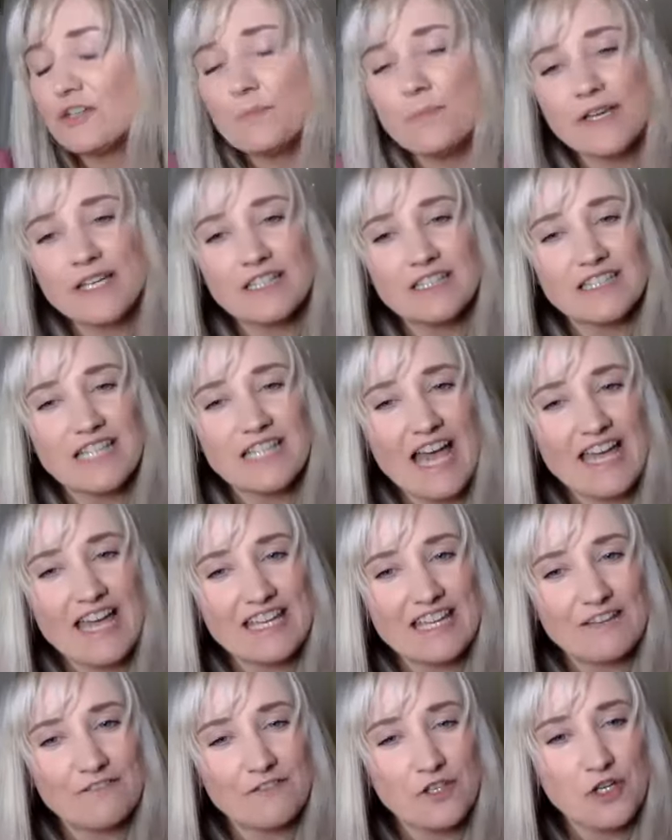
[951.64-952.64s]
bit
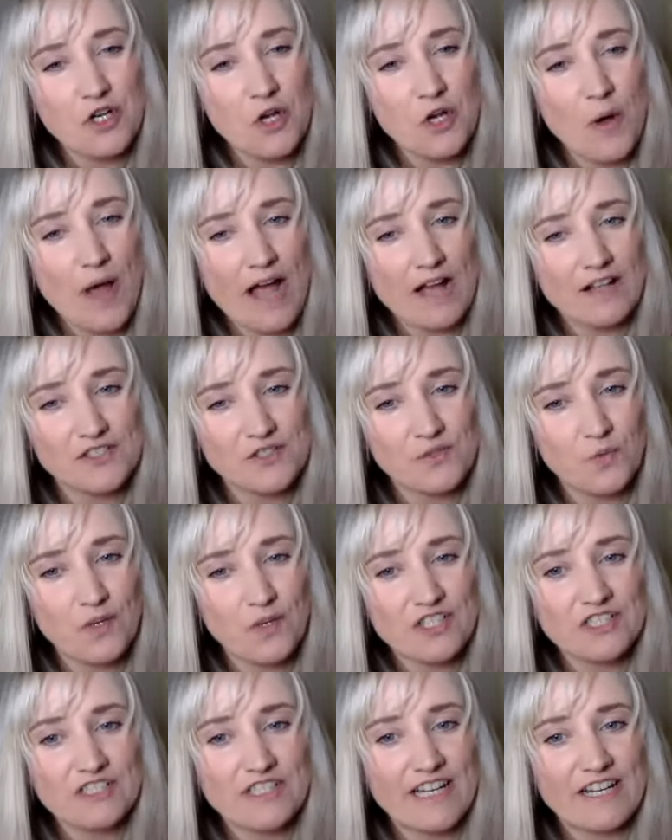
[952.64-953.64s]
like, if you know Alice in
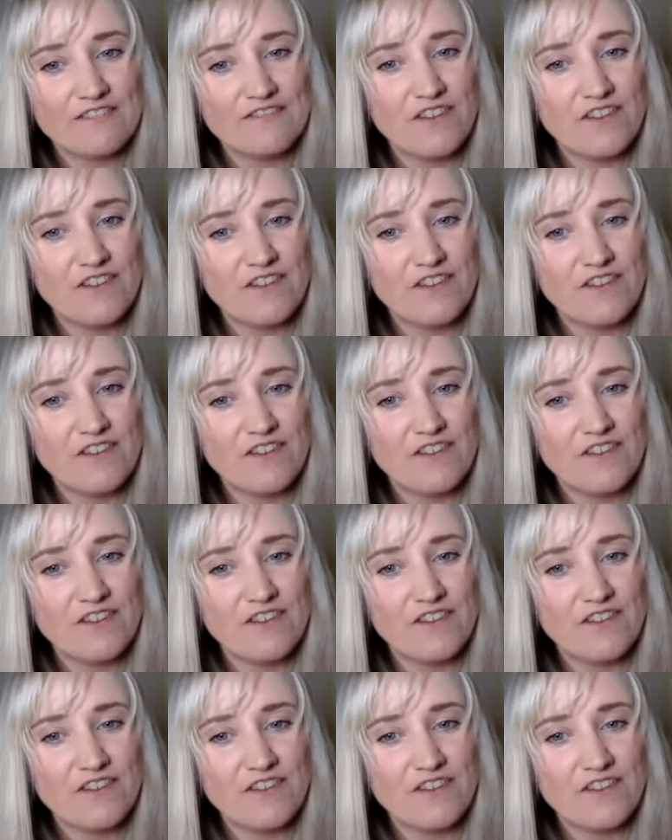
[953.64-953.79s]
Wonderland,